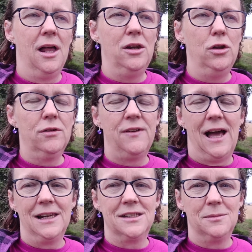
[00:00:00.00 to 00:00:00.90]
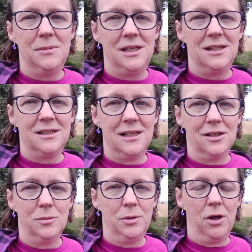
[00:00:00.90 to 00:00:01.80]
look for Alison Mead at
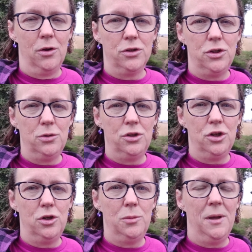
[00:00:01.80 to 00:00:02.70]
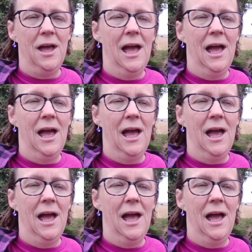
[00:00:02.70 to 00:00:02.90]
Silicon Bullet on YouTube,